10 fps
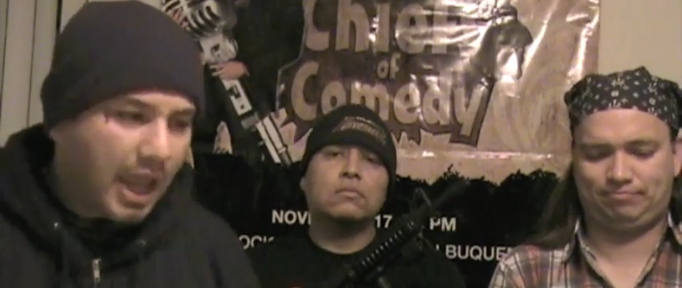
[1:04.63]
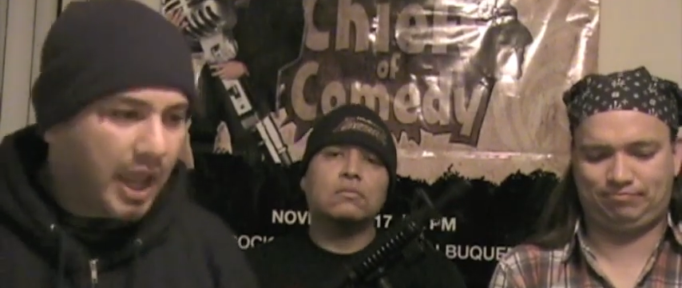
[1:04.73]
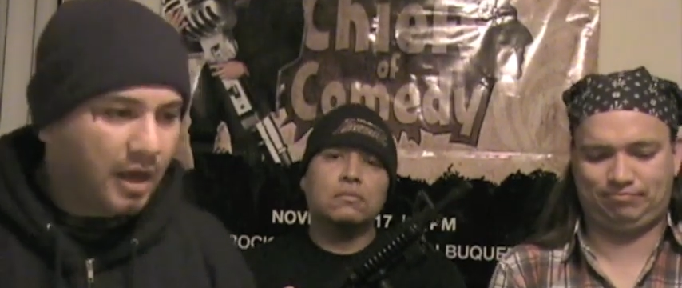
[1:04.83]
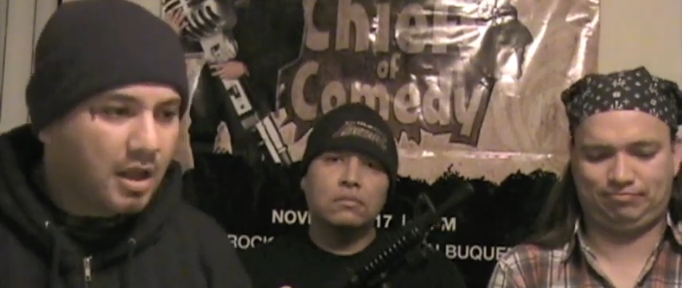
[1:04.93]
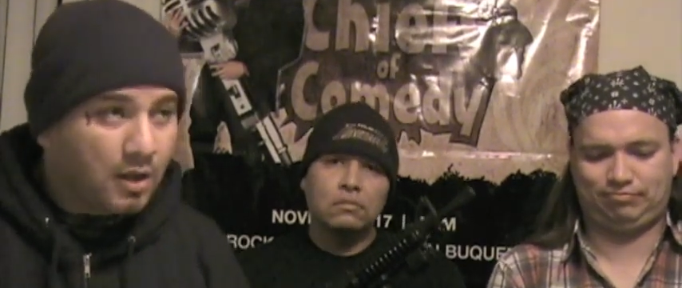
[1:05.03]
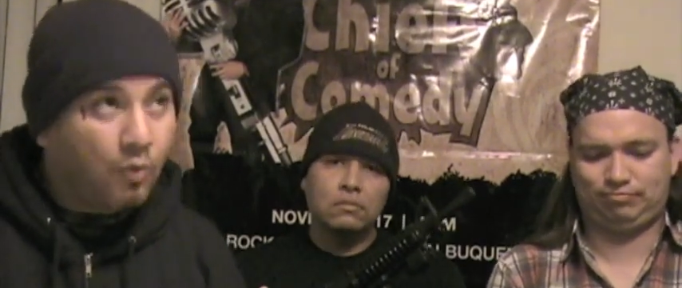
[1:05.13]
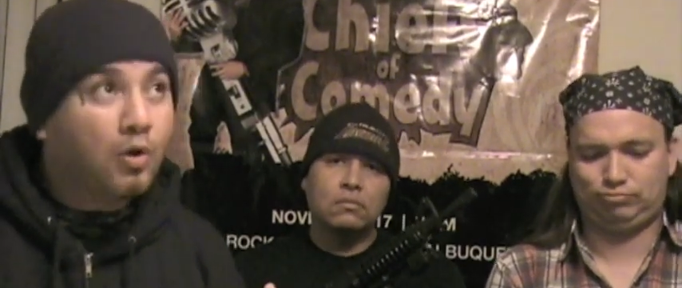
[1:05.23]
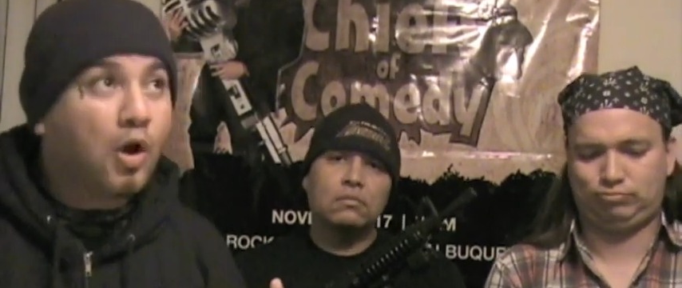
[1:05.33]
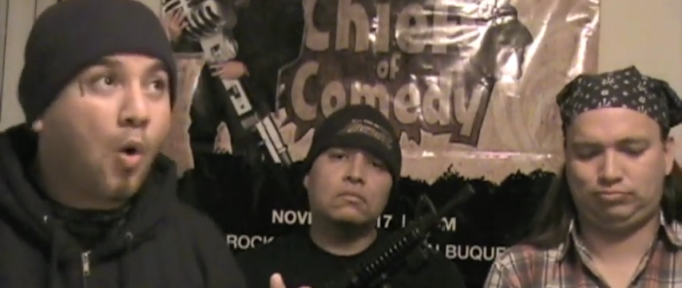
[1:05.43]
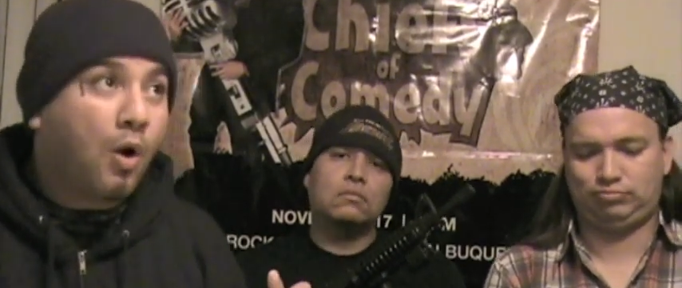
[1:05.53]
Speaker 1: and we'll
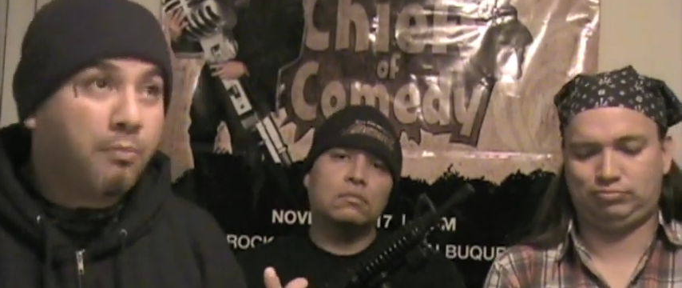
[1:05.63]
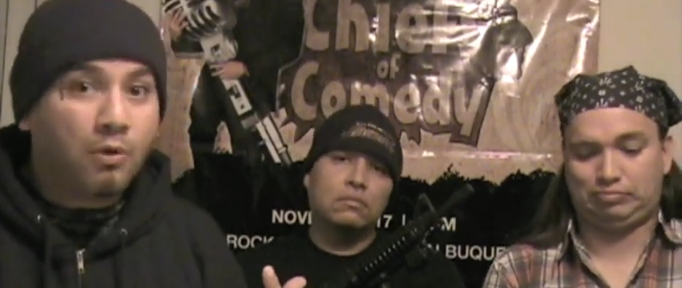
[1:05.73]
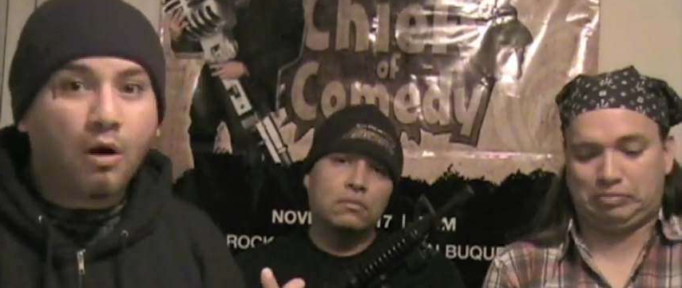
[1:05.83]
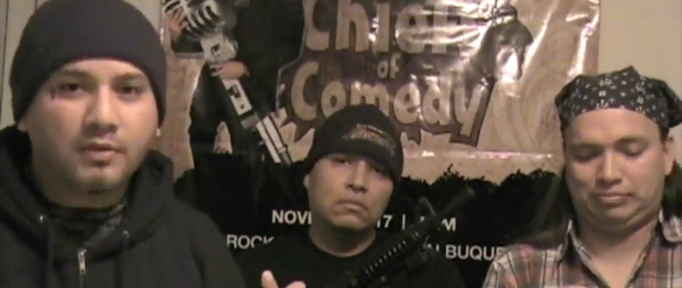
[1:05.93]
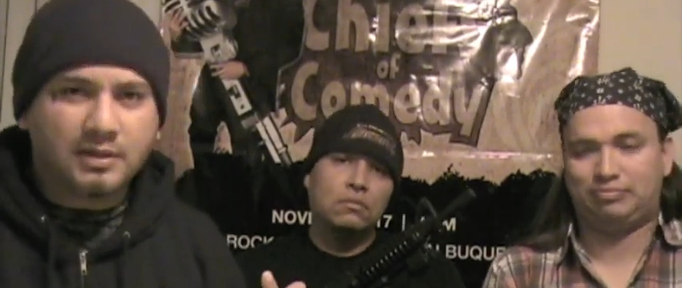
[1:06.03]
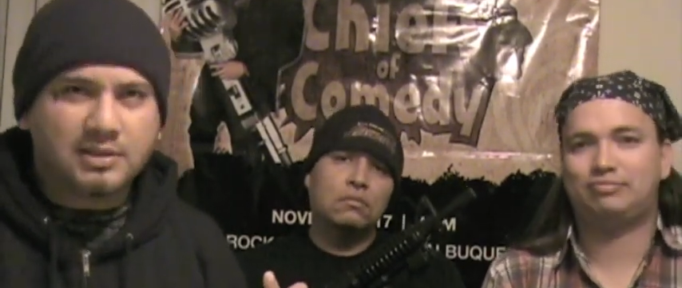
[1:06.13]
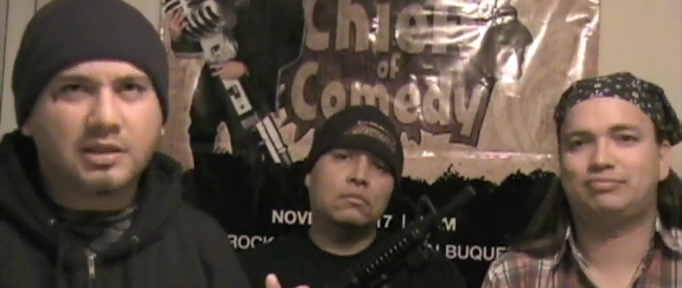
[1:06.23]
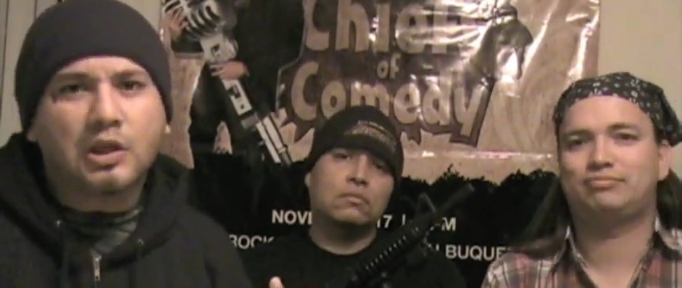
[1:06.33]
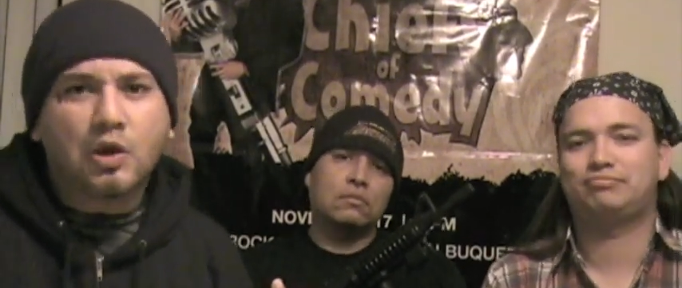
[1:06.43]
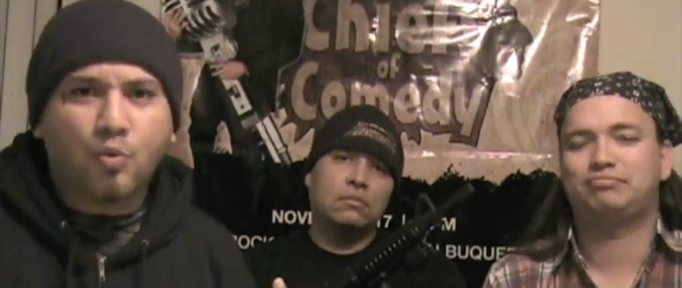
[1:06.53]
go up north and
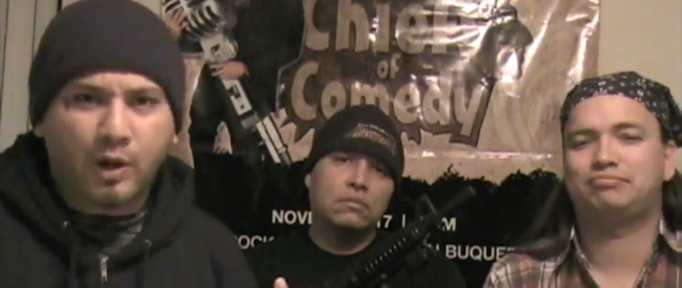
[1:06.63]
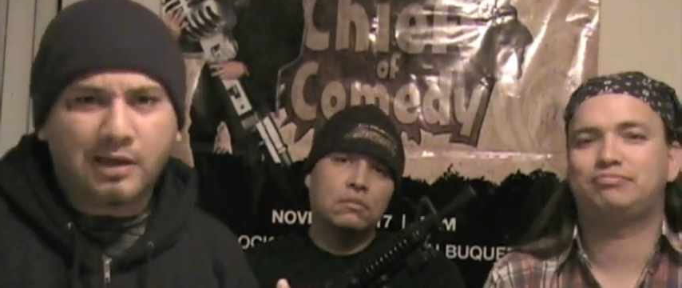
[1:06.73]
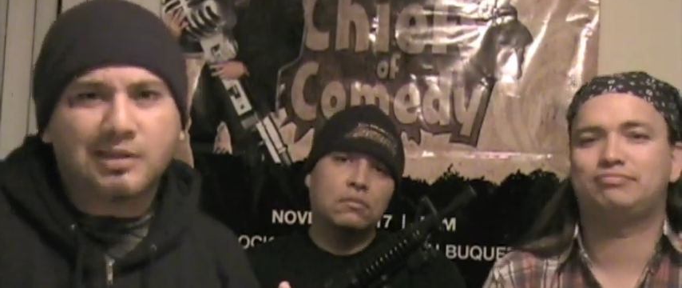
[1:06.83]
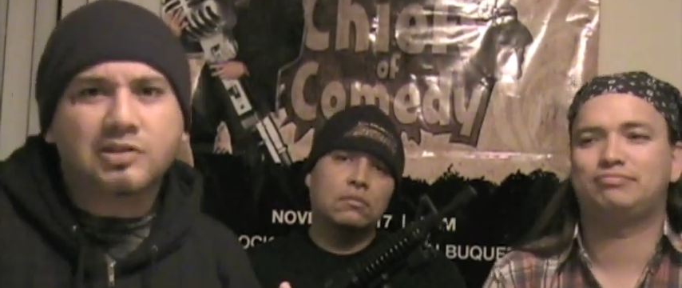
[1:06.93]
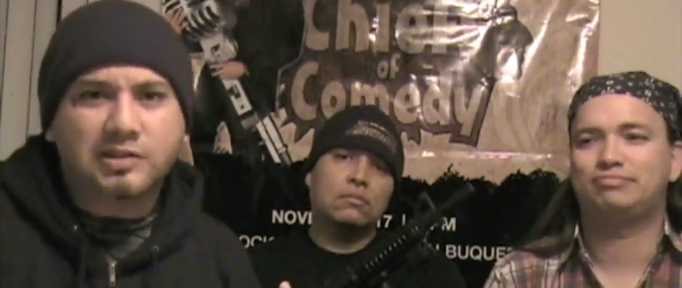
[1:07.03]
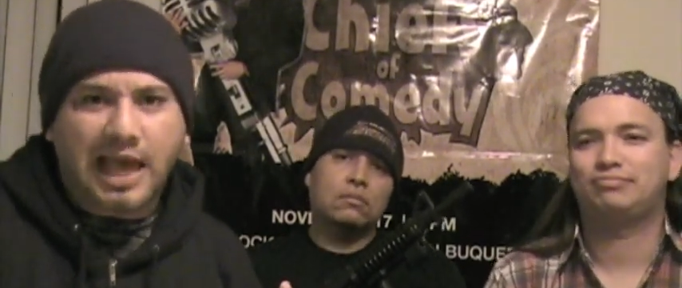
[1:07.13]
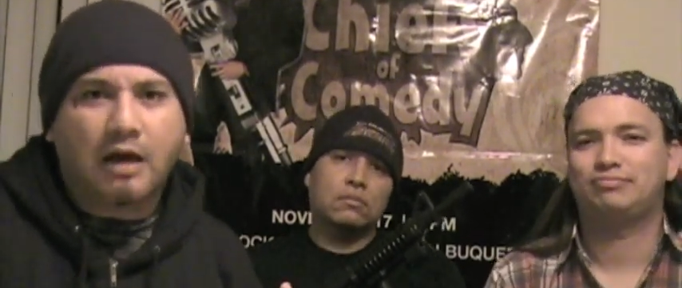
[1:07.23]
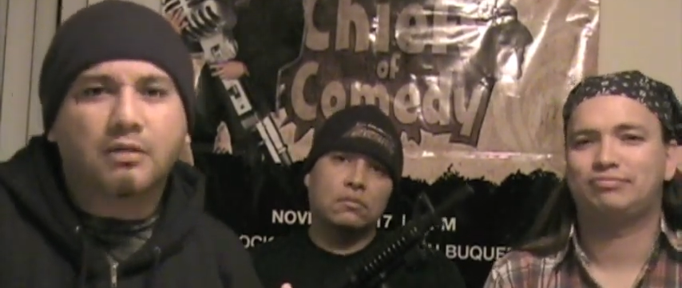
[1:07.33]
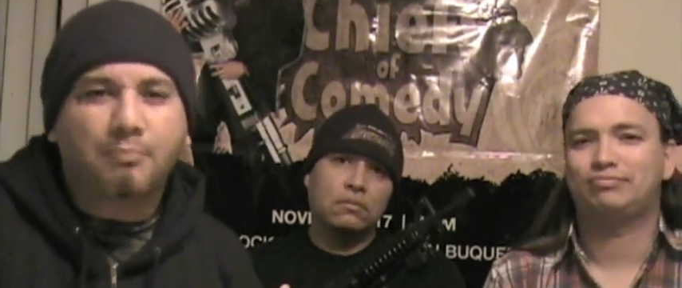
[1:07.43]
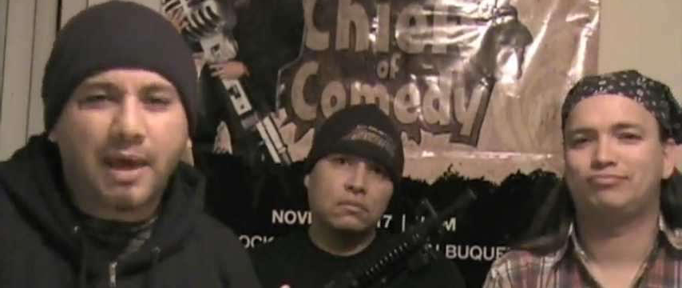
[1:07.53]
see you in the
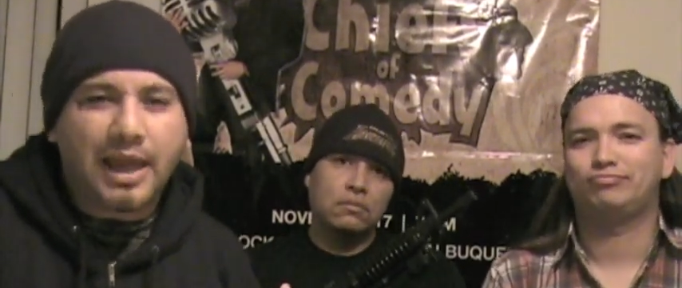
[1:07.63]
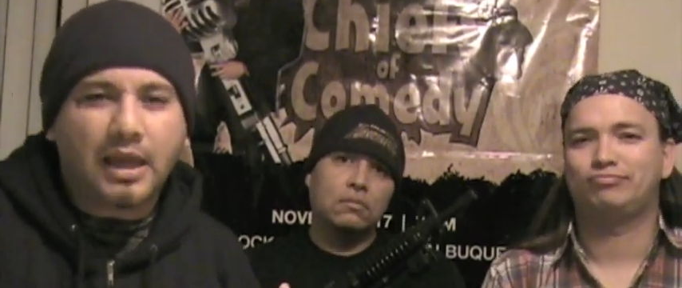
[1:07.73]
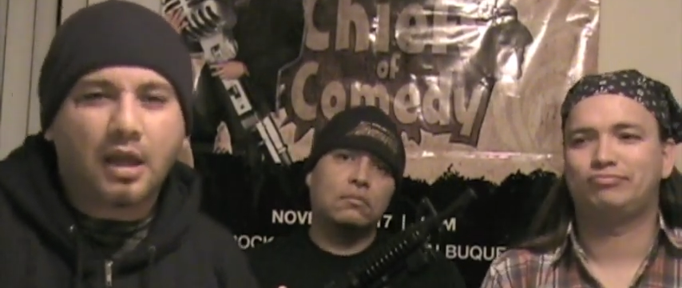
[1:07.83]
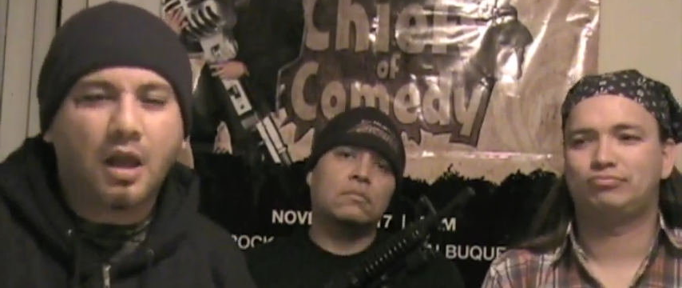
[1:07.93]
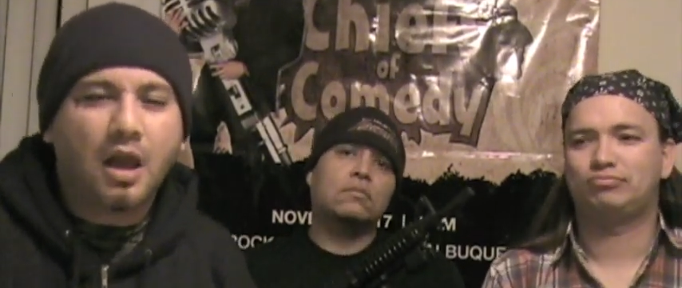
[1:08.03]
South Bay,